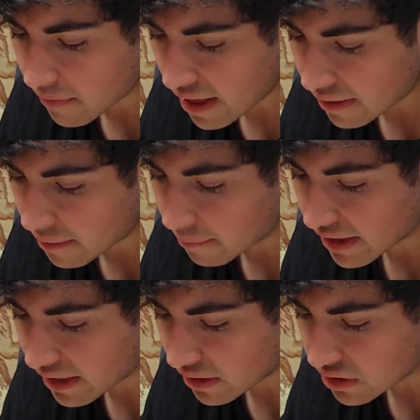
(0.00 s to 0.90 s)
them that
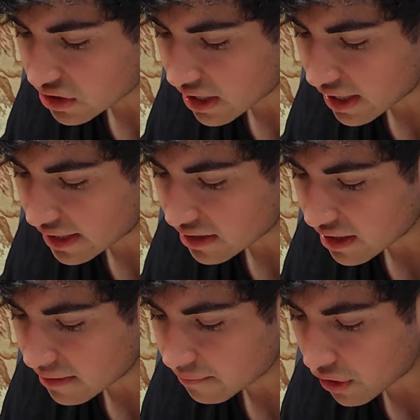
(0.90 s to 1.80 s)
Earnshaw had
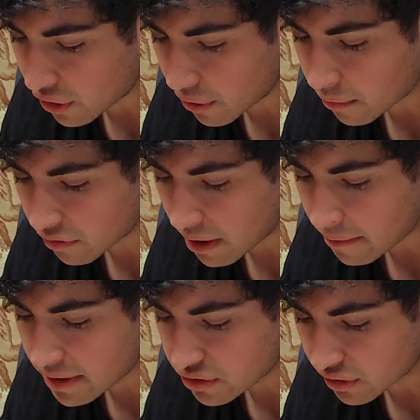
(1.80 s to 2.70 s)
come home,
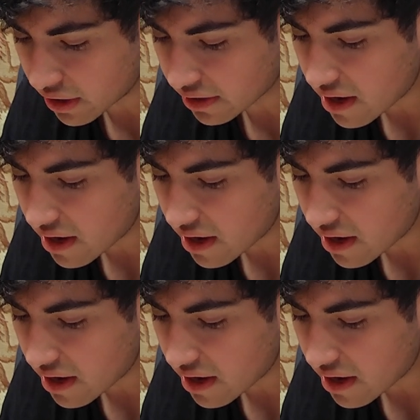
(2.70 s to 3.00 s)
rabid drunk,